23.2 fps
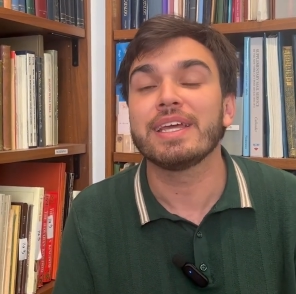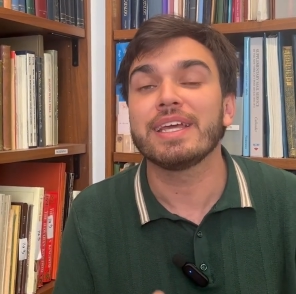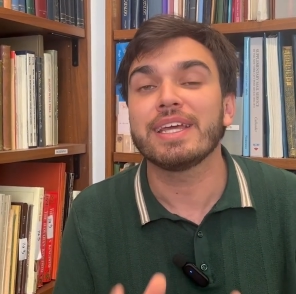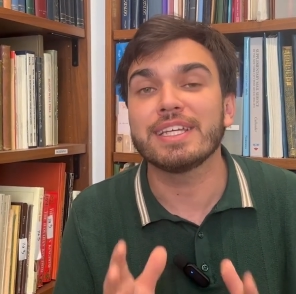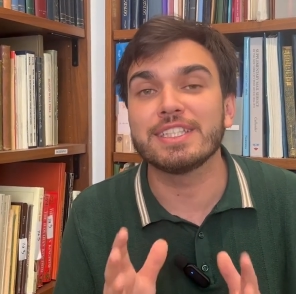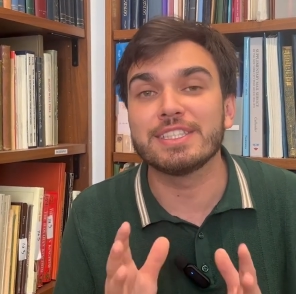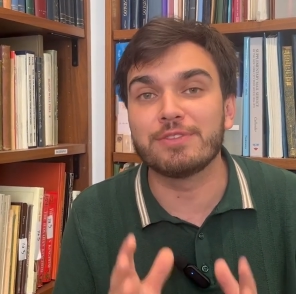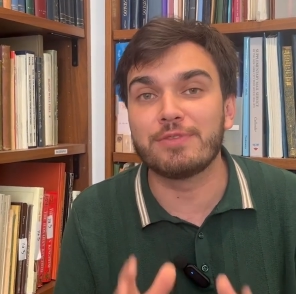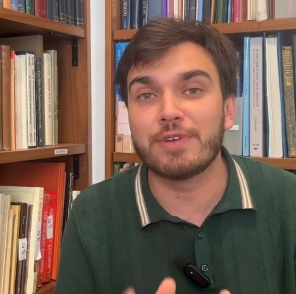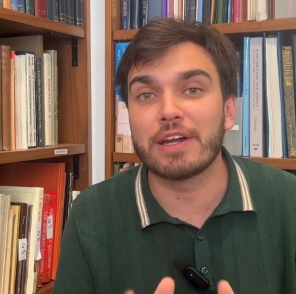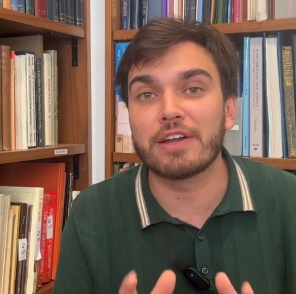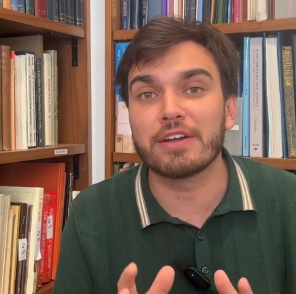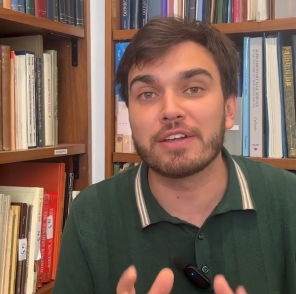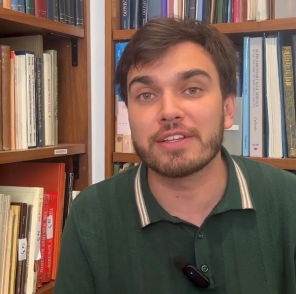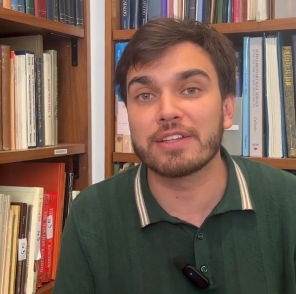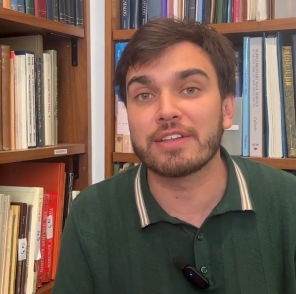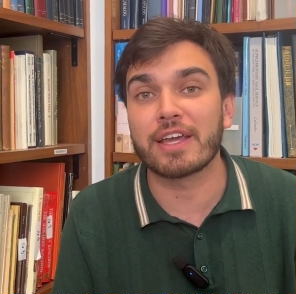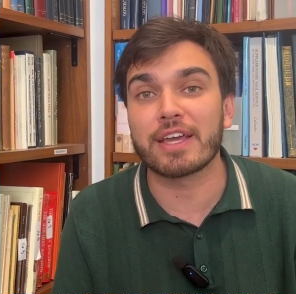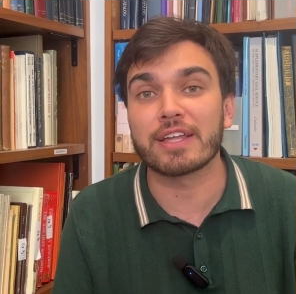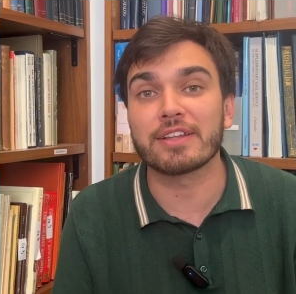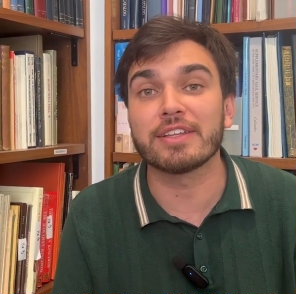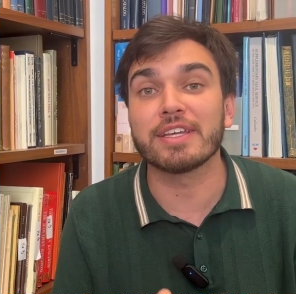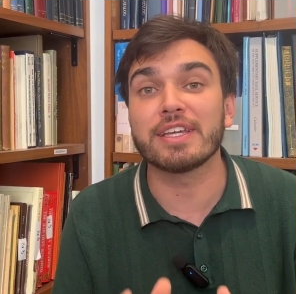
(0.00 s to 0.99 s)
is very
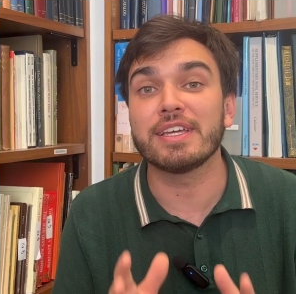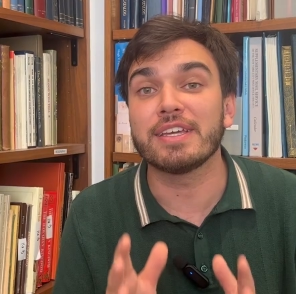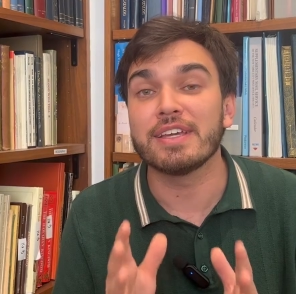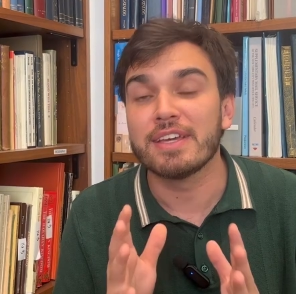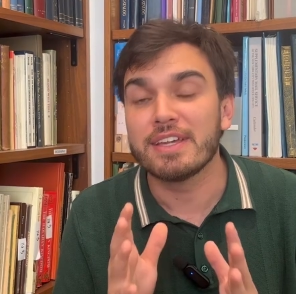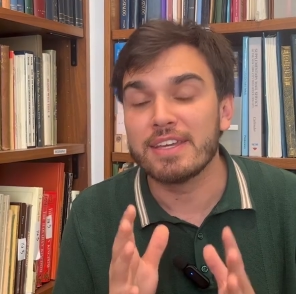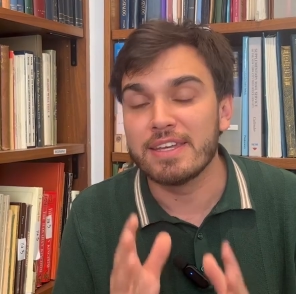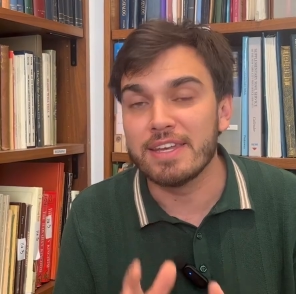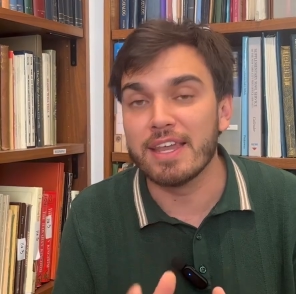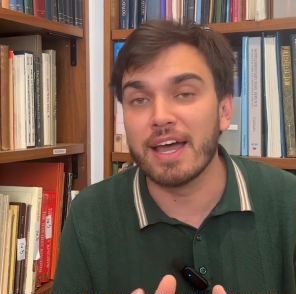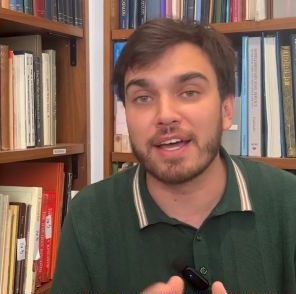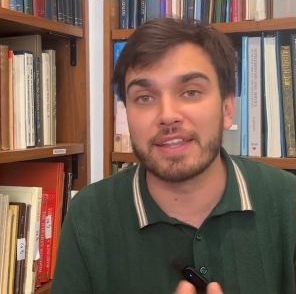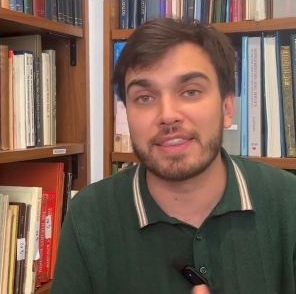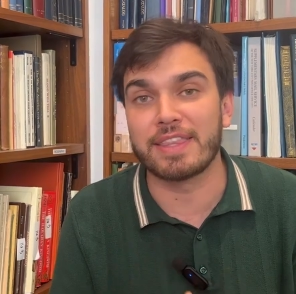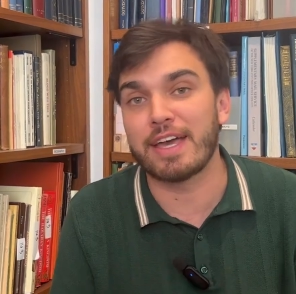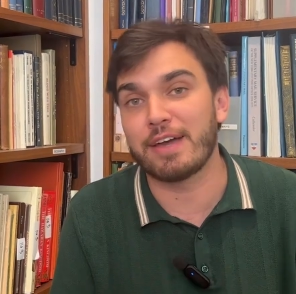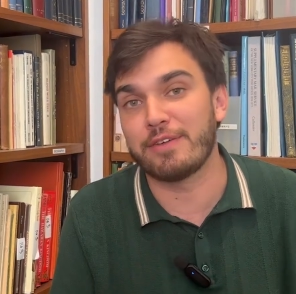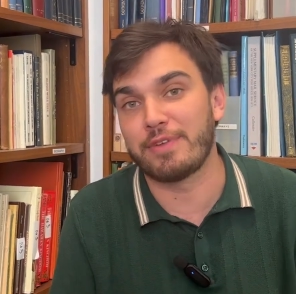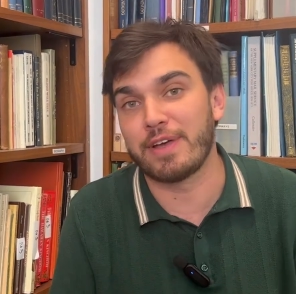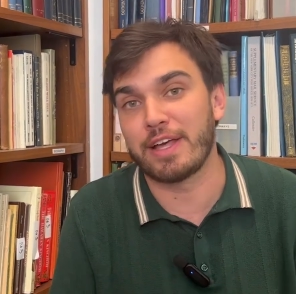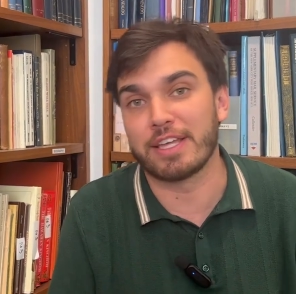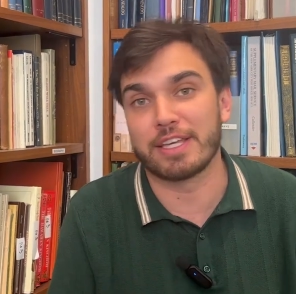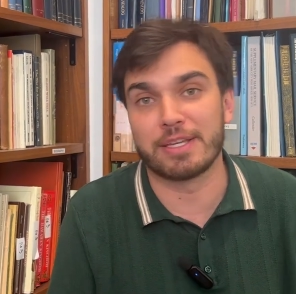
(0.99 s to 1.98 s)
likely not
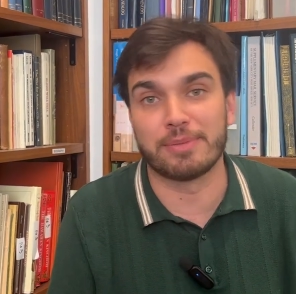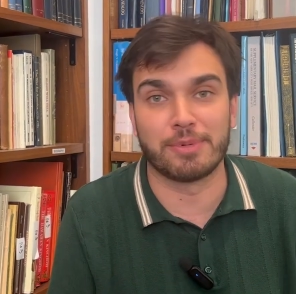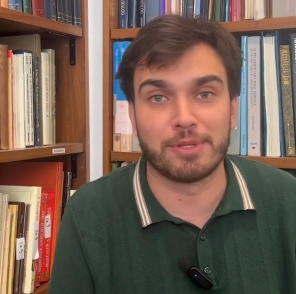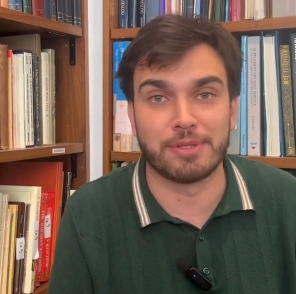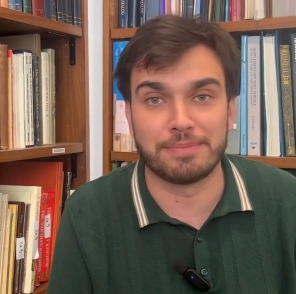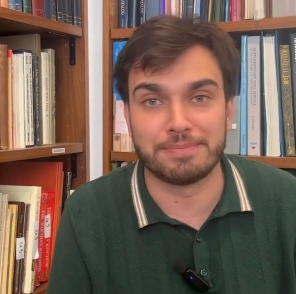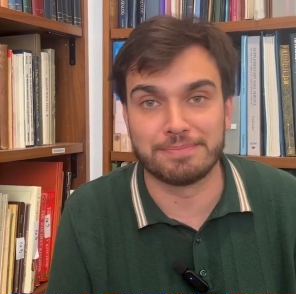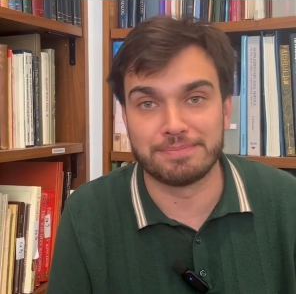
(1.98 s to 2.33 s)
that valuable.